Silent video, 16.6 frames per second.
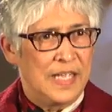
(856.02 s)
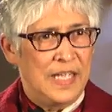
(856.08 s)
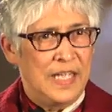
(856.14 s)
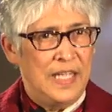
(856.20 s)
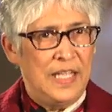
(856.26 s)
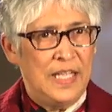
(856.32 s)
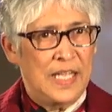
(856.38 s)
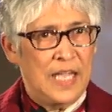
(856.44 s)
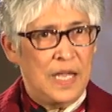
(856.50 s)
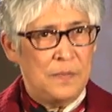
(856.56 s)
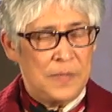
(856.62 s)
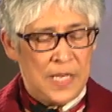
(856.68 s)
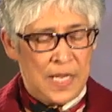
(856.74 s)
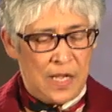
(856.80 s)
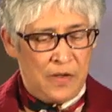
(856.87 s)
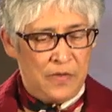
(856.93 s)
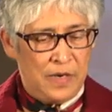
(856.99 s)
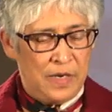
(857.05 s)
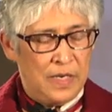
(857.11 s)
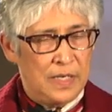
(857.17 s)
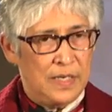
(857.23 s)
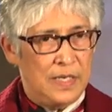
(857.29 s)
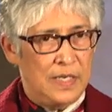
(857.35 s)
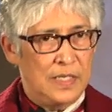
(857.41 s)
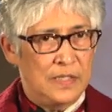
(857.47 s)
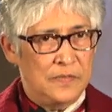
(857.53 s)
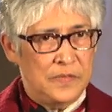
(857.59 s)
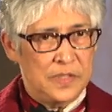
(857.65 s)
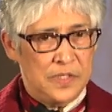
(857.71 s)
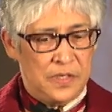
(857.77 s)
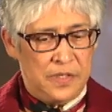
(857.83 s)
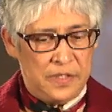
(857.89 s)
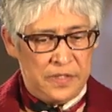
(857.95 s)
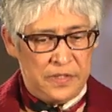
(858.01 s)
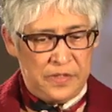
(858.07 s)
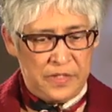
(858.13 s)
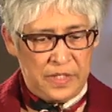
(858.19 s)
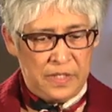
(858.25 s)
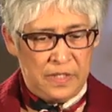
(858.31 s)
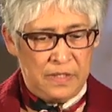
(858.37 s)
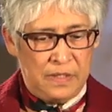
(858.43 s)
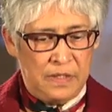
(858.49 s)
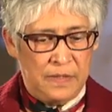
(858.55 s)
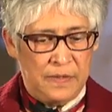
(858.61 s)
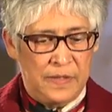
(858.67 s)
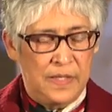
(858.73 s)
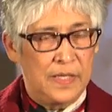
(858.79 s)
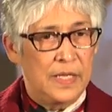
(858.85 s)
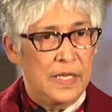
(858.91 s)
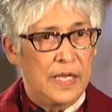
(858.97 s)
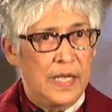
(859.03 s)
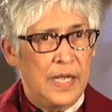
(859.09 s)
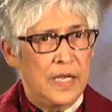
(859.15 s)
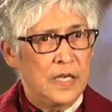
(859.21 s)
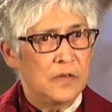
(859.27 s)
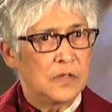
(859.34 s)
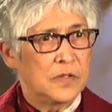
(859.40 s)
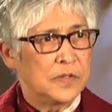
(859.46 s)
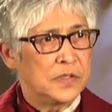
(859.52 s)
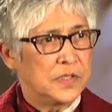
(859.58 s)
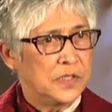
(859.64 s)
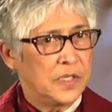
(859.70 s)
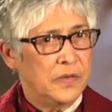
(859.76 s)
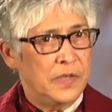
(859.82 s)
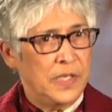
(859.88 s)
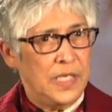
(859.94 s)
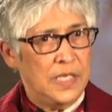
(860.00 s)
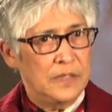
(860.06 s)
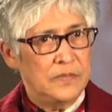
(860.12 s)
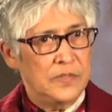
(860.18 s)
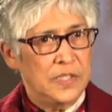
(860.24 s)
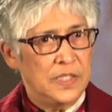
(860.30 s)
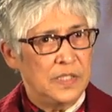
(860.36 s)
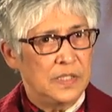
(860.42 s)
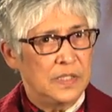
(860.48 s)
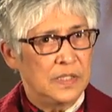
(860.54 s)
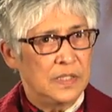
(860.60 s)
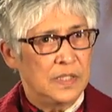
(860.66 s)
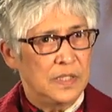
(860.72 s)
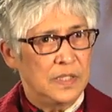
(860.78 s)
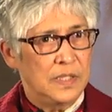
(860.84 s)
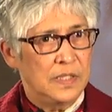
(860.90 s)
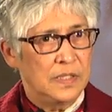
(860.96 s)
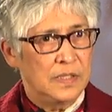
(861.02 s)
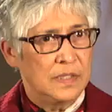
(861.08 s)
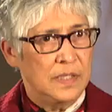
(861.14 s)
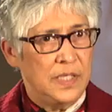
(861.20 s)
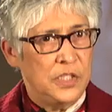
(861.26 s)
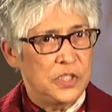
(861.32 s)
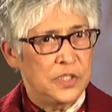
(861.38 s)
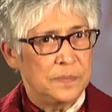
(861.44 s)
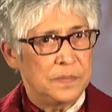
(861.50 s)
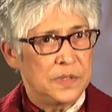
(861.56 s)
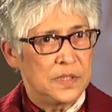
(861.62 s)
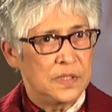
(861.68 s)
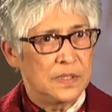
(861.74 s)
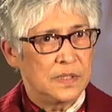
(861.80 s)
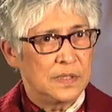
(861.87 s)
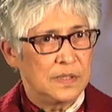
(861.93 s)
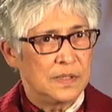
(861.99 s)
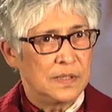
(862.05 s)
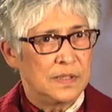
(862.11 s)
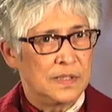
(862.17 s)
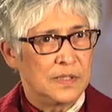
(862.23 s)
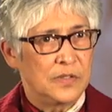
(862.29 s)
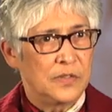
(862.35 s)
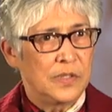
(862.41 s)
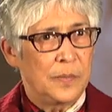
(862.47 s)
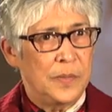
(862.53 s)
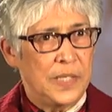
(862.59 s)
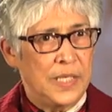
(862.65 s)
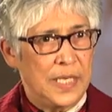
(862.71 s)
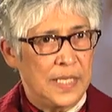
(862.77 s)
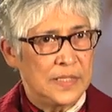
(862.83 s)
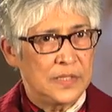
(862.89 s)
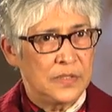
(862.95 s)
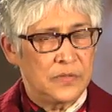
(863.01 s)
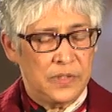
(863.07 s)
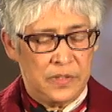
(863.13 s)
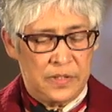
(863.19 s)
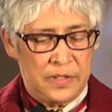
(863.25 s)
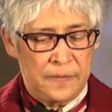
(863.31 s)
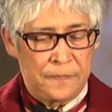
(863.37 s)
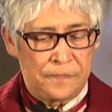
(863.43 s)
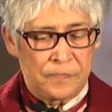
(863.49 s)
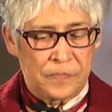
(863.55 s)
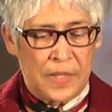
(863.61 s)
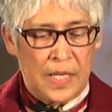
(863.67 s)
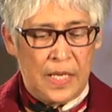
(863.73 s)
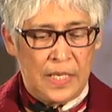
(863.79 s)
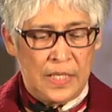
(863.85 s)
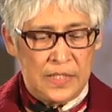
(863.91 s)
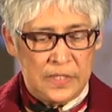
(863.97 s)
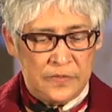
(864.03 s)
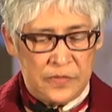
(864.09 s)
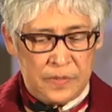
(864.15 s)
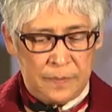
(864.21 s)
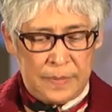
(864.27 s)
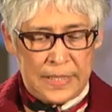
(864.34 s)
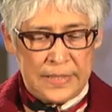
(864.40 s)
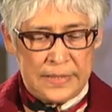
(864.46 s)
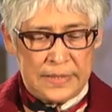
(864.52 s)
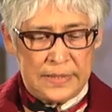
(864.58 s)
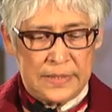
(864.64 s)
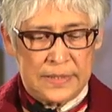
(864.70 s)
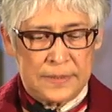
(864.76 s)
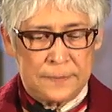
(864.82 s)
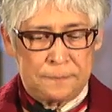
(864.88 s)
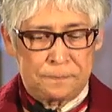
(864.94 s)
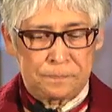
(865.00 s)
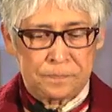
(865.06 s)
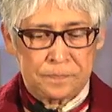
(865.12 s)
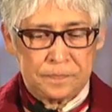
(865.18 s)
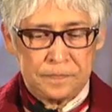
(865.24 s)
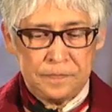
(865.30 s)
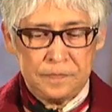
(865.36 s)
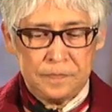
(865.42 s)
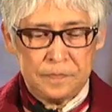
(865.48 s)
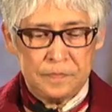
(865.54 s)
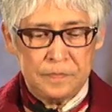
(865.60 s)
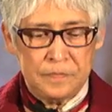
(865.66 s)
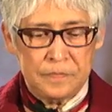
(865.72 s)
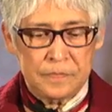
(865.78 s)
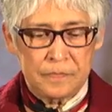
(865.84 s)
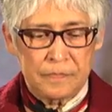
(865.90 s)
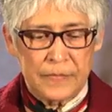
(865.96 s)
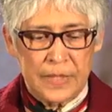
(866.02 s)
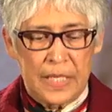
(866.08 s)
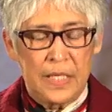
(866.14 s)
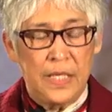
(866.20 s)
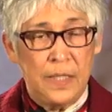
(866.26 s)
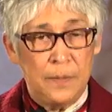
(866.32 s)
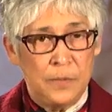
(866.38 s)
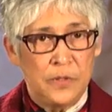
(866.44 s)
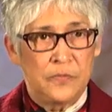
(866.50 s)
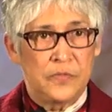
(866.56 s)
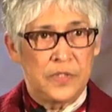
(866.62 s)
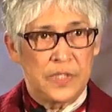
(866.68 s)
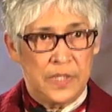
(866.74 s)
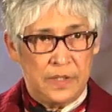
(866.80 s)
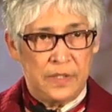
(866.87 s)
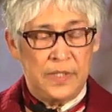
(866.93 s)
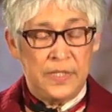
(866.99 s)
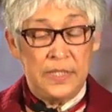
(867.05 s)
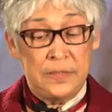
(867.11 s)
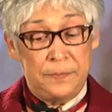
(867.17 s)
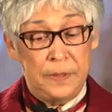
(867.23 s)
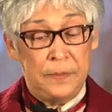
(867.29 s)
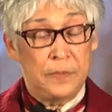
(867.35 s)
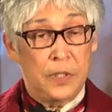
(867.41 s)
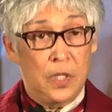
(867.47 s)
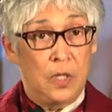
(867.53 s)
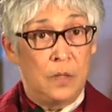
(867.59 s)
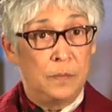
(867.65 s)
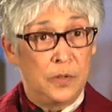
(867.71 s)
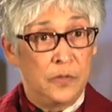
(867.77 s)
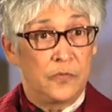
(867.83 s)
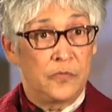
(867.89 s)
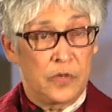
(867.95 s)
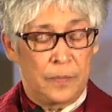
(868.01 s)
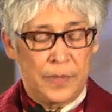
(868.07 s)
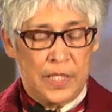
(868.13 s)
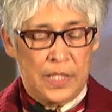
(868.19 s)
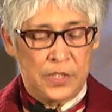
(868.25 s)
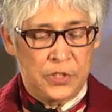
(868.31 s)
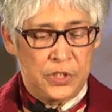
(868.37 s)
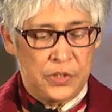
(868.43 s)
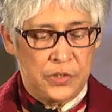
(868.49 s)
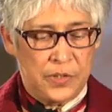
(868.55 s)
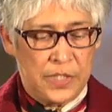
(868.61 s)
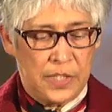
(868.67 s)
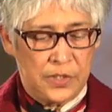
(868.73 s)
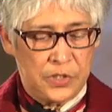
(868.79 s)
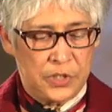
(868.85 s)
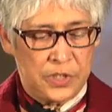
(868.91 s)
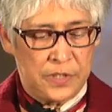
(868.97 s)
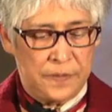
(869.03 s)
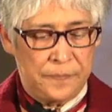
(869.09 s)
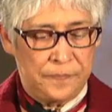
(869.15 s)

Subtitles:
He came down and lived on earth here. And of course, you know, he lived in Egypt, grew up in Nazareth, different places. These people all moved from culture to culture.